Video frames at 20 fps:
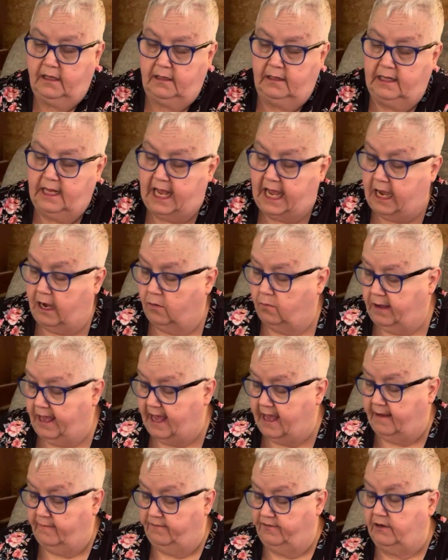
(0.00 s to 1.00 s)
Now we
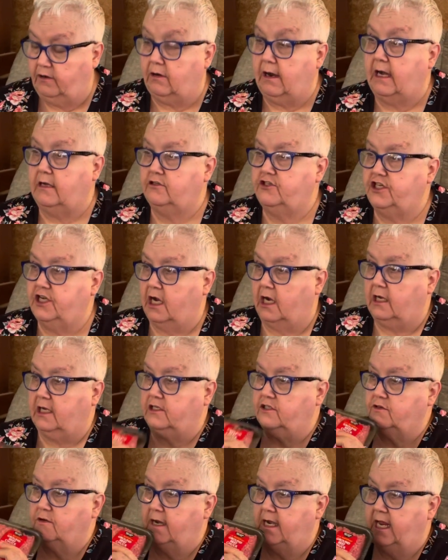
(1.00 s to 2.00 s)
have the ground
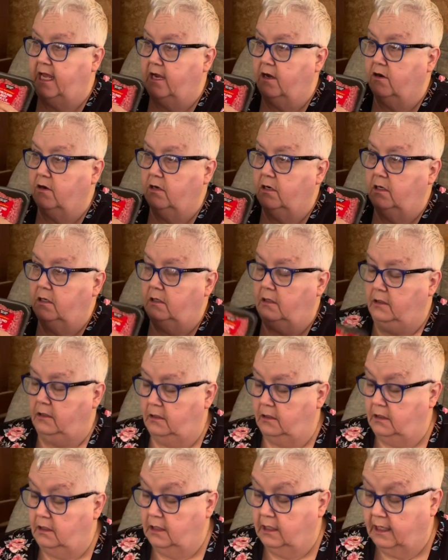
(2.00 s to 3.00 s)
chucks right here.
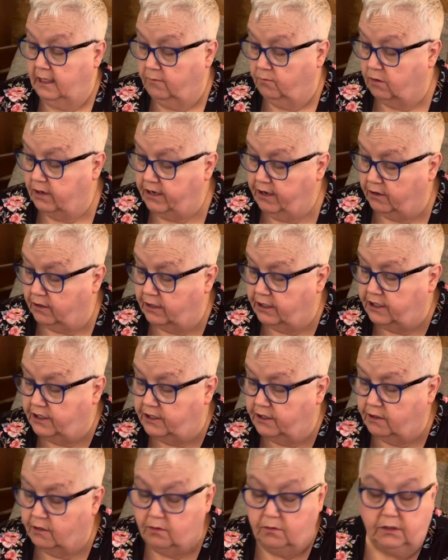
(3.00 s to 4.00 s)
And what you're going to
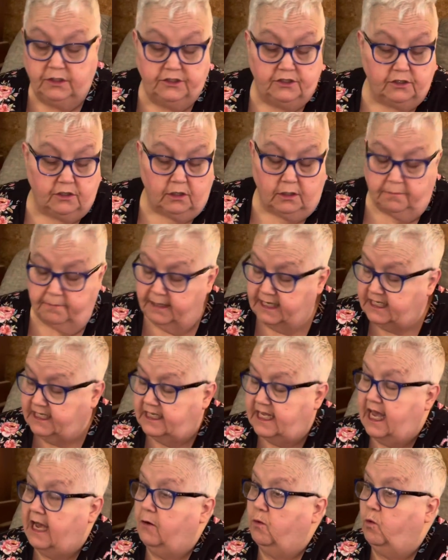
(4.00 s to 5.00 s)
do is you're going to mix
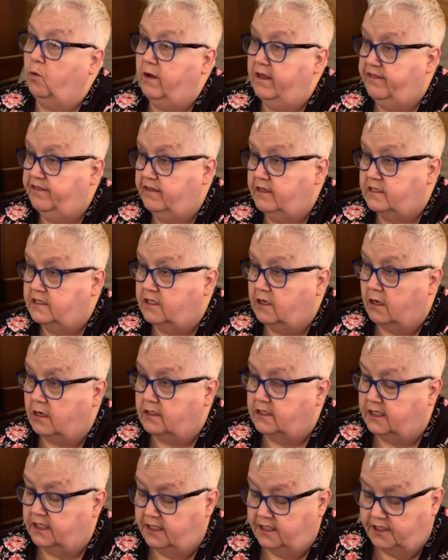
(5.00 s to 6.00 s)
that with the
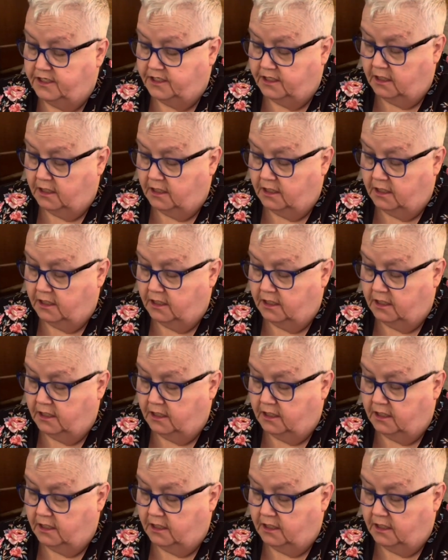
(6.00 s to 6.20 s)
sausage.